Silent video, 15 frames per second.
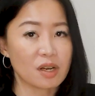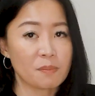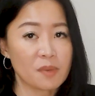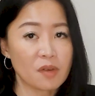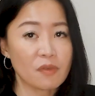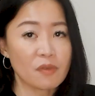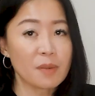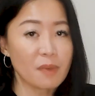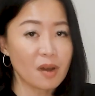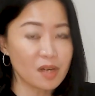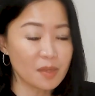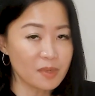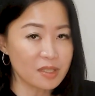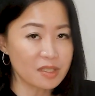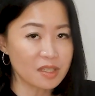appearing
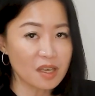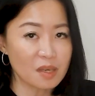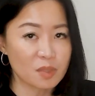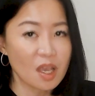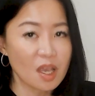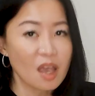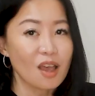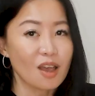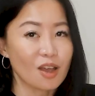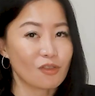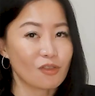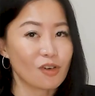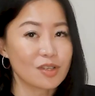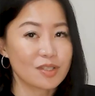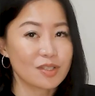multiple times
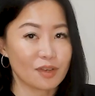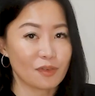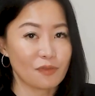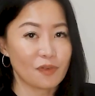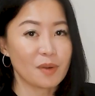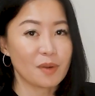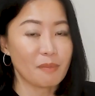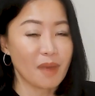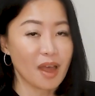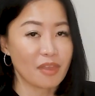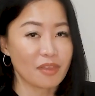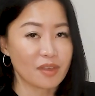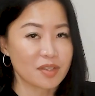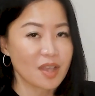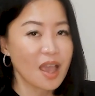across different
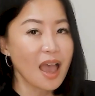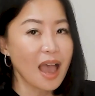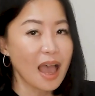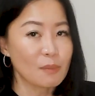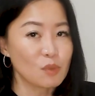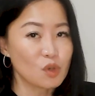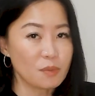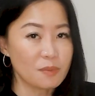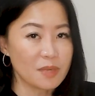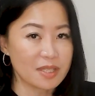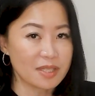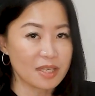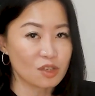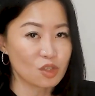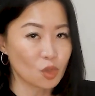months. I'm too
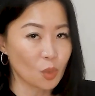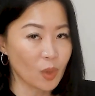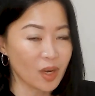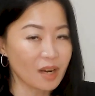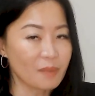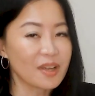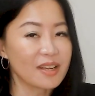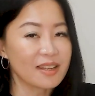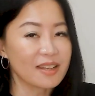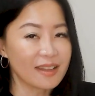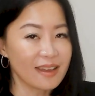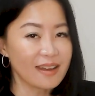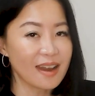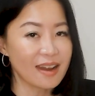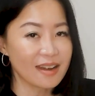busy showing up
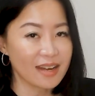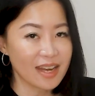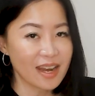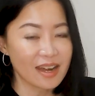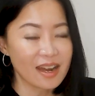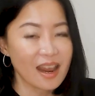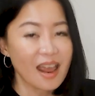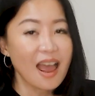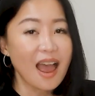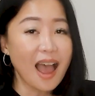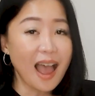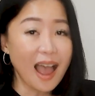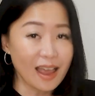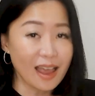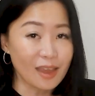again and again.
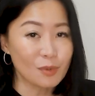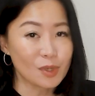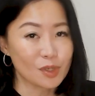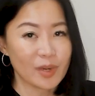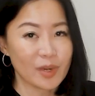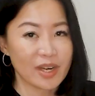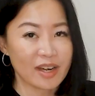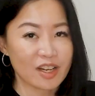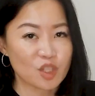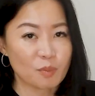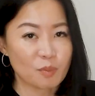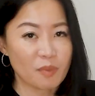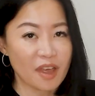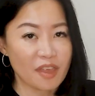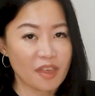I will do it next
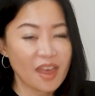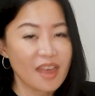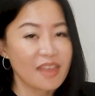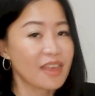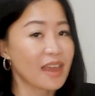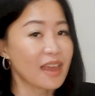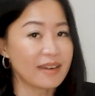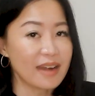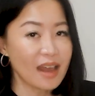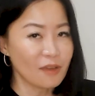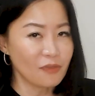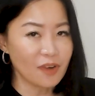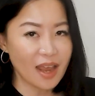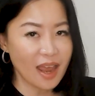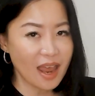month. That never
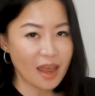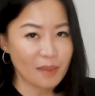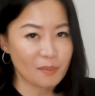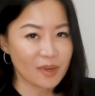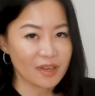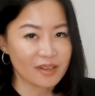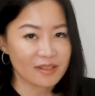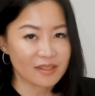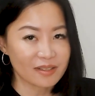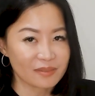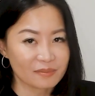happened.